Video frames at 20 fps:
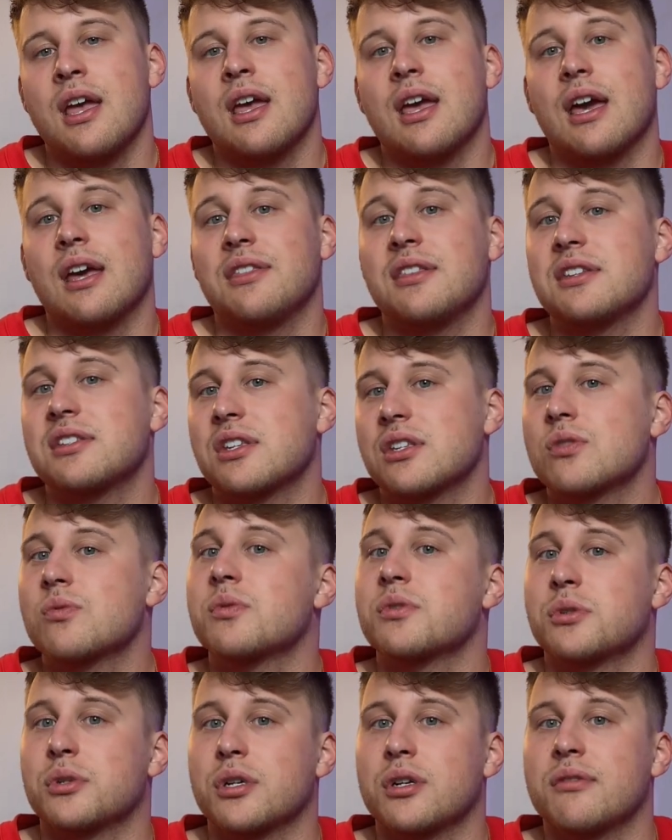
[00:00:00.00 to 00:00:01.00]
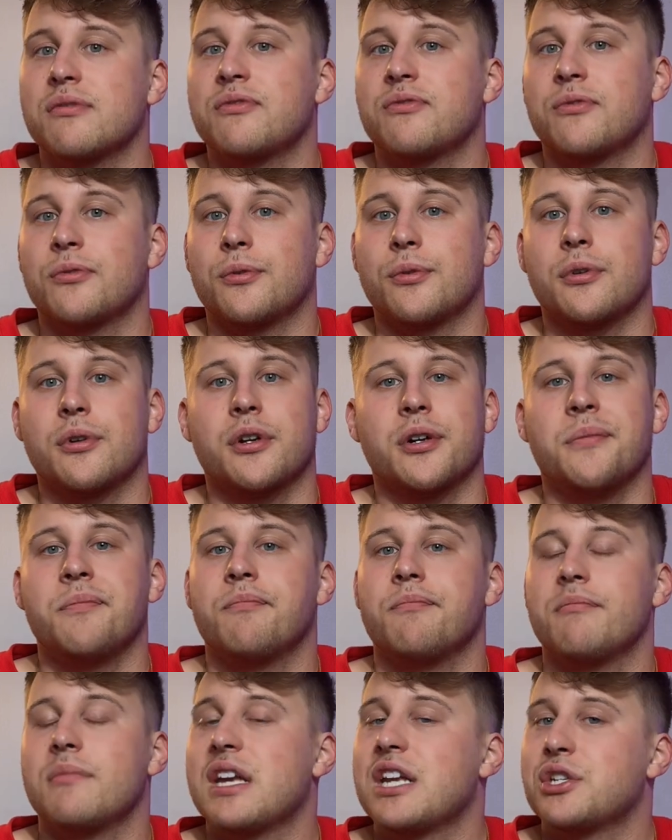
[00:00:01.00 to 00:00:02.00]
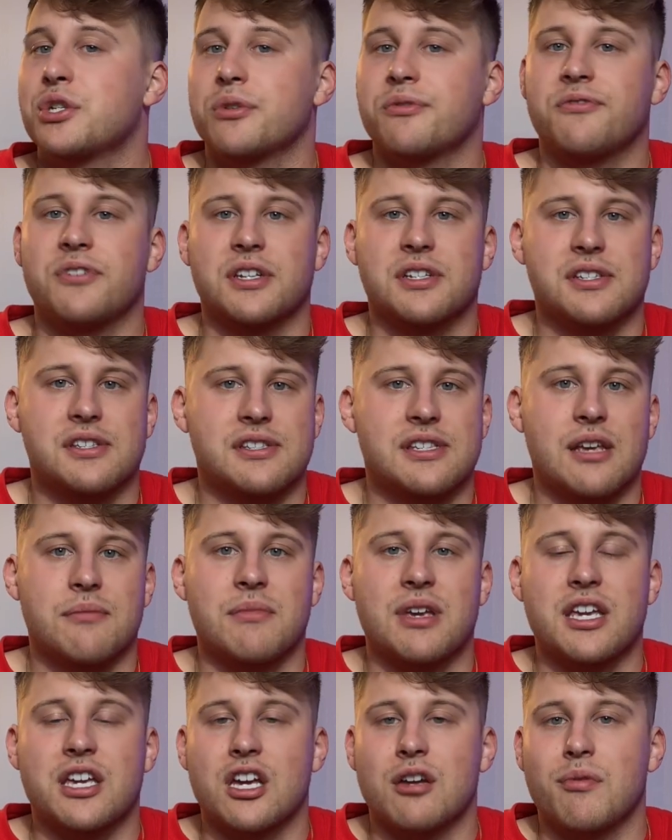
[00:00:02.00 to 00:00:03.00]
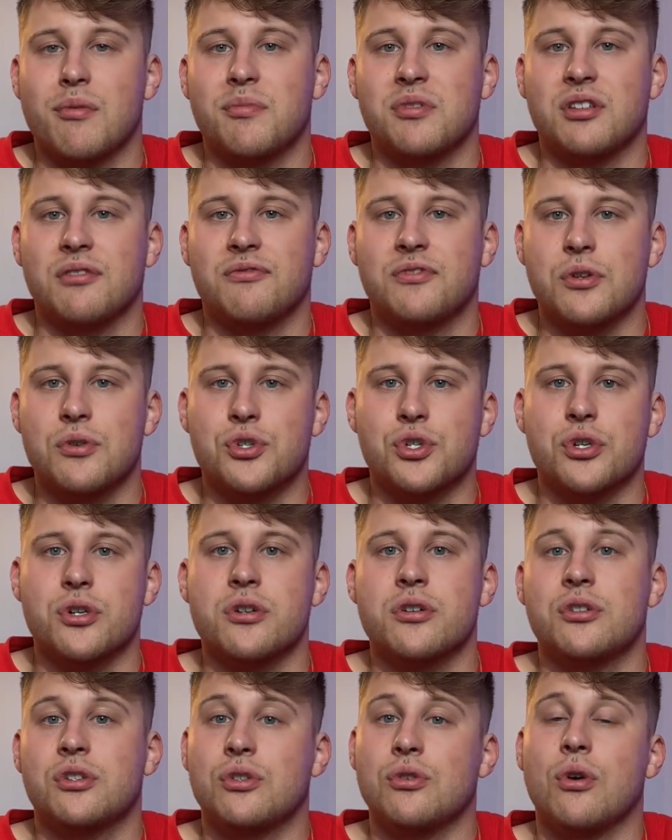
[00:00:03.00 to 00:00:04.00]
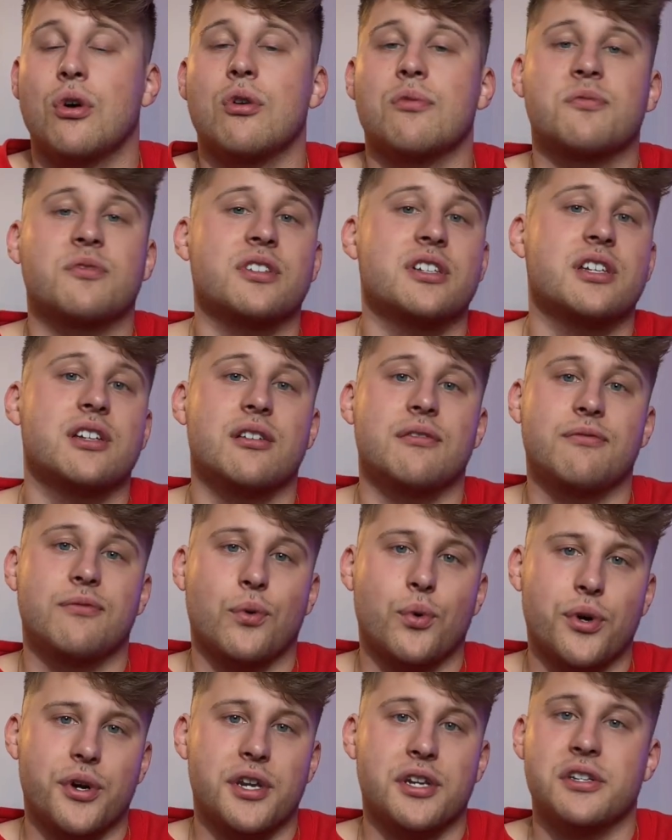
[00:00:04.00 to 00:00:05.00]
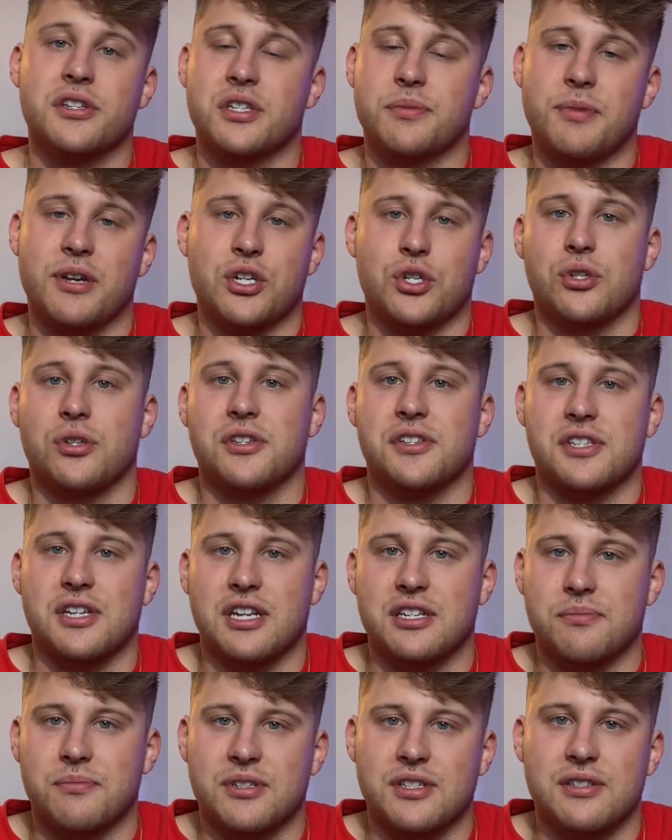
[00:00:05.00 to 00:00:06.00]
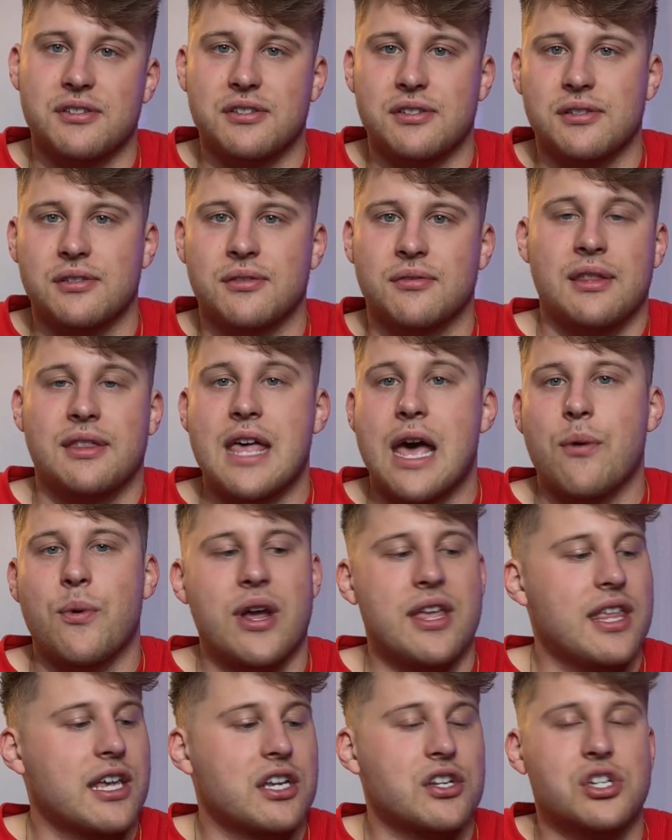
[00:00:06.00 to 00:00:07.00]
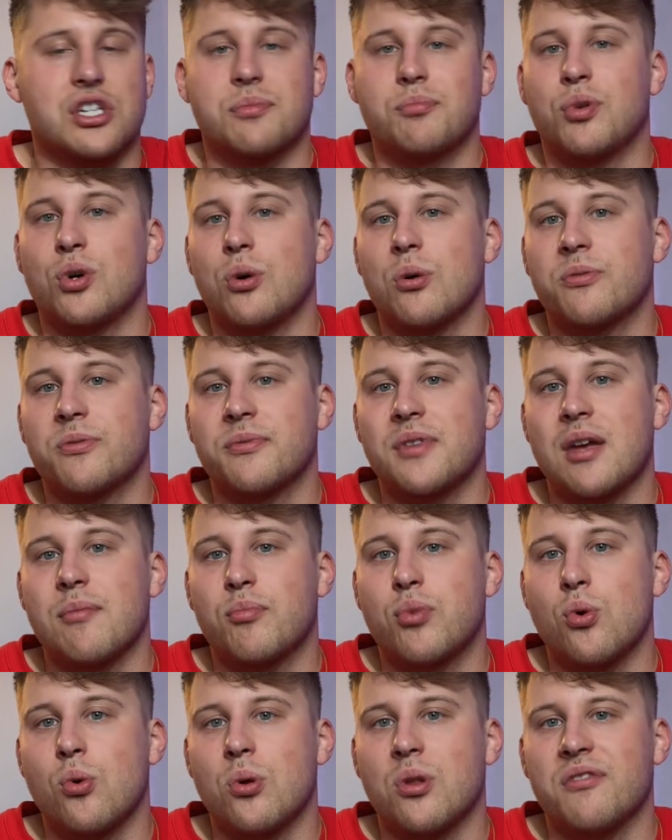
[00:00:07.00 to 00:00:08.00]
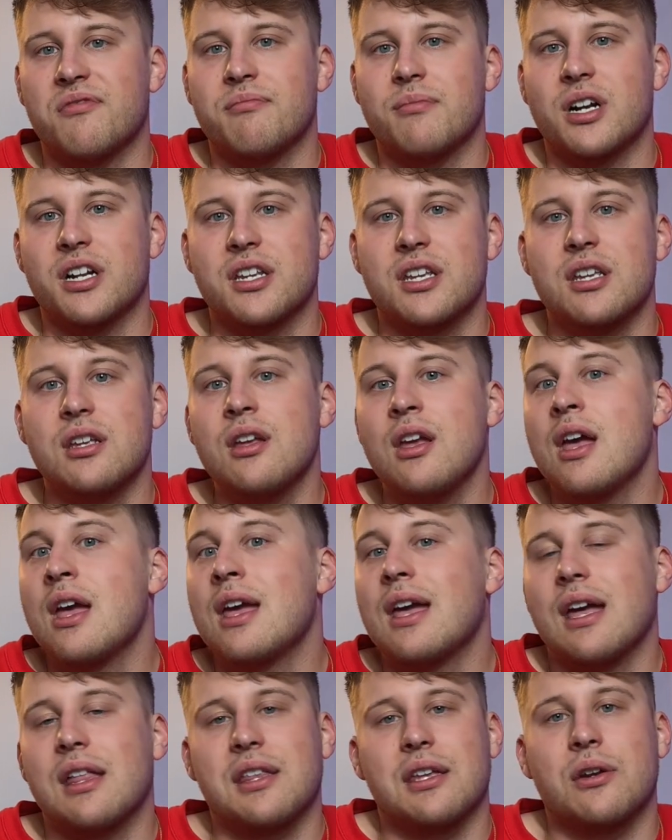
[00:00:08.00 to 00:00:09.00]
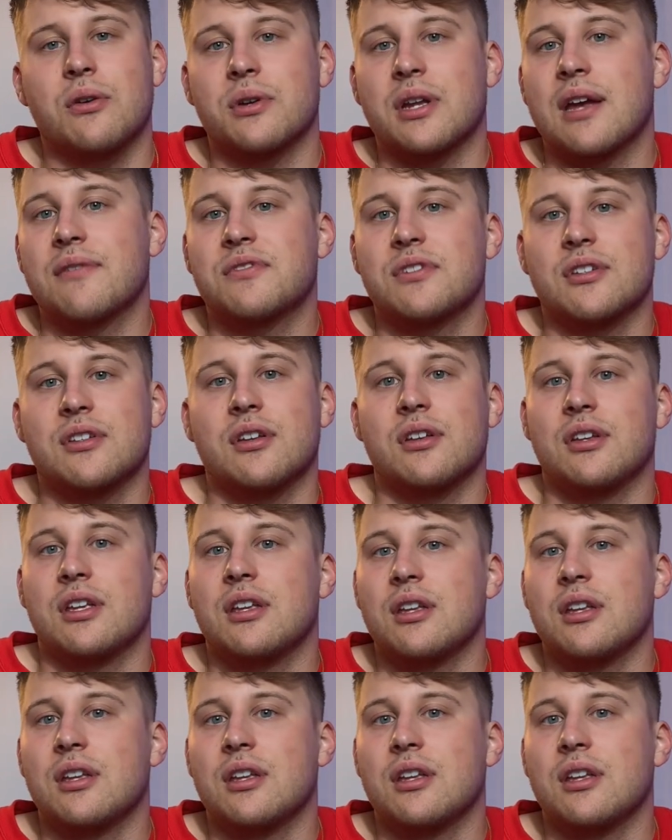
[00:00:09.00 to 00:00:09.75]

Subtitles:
and this is reserved for major fixes that may come up in the future to hopefully avoid special assessments. That way they can just pull from that pool of money and they don't have to